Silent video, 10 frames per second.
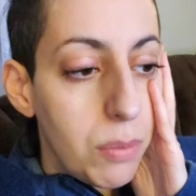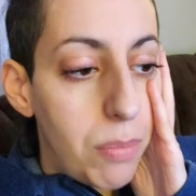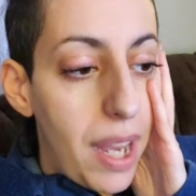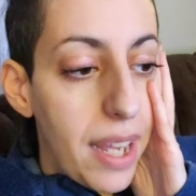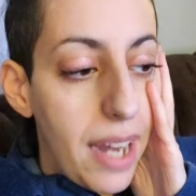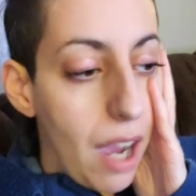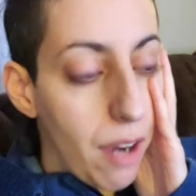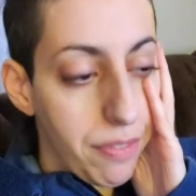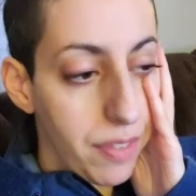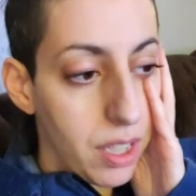buy an
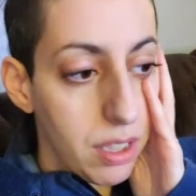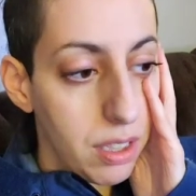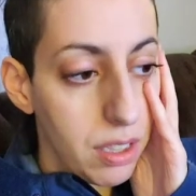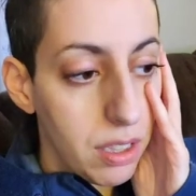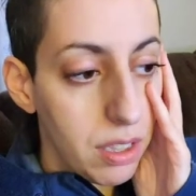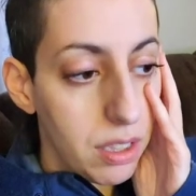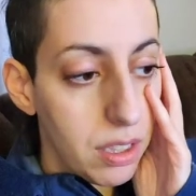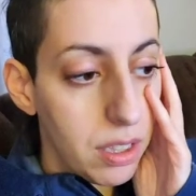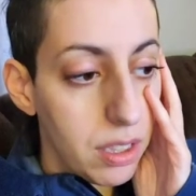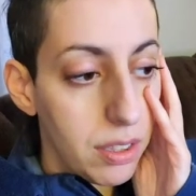outfit
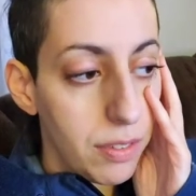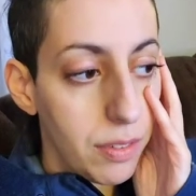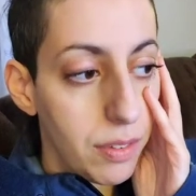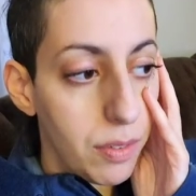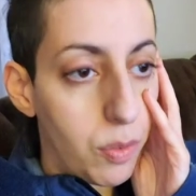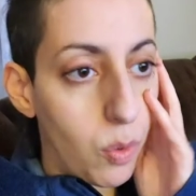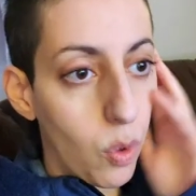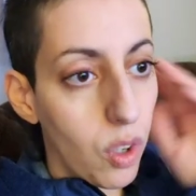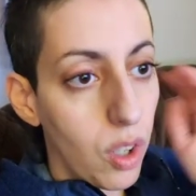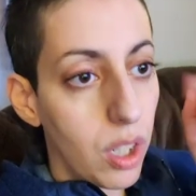
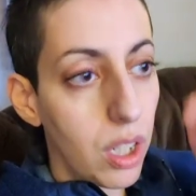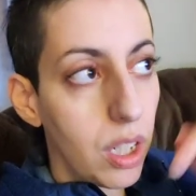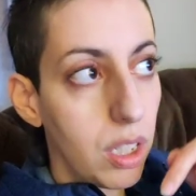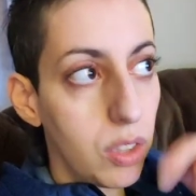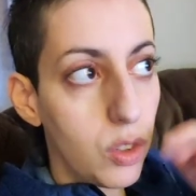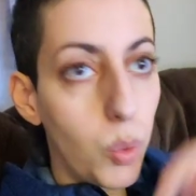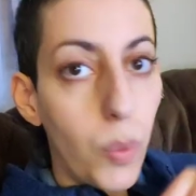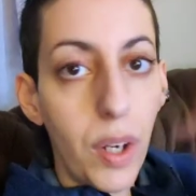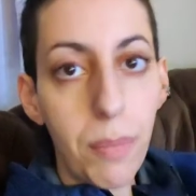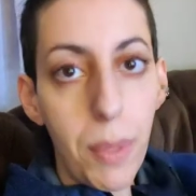to
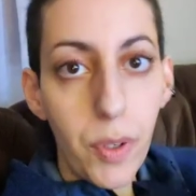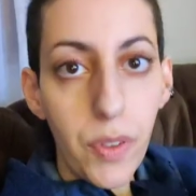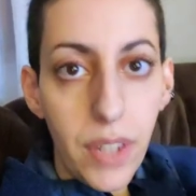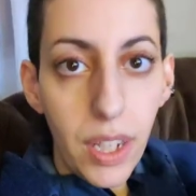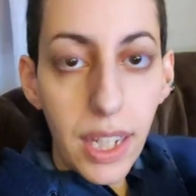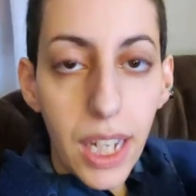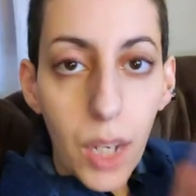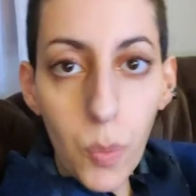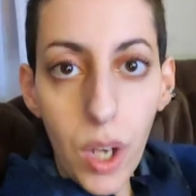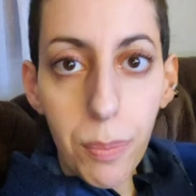wear on my birthday. Like I'd
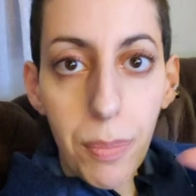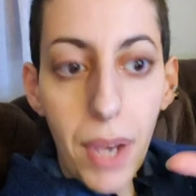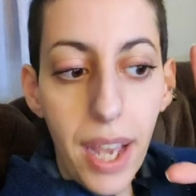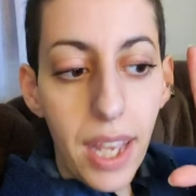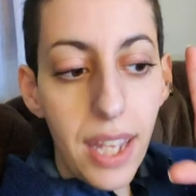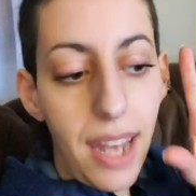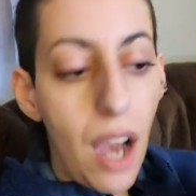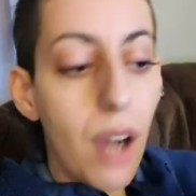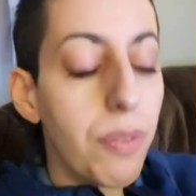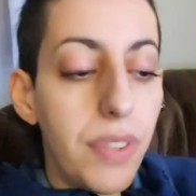want to buy an
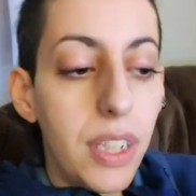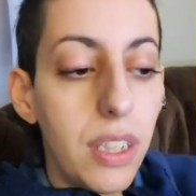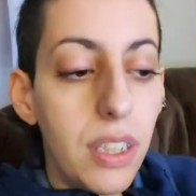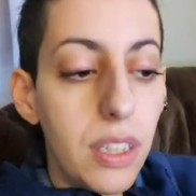outfit,